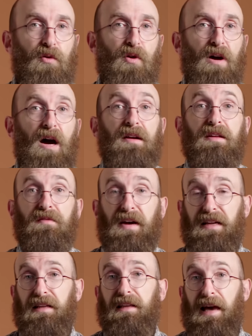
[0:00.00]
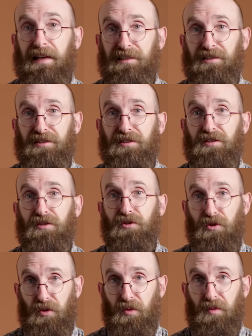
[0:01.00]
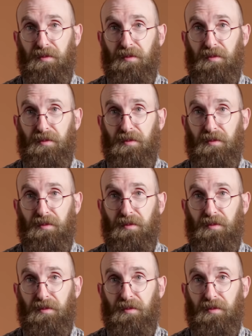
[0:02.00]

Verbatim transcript: for uninvited guests too.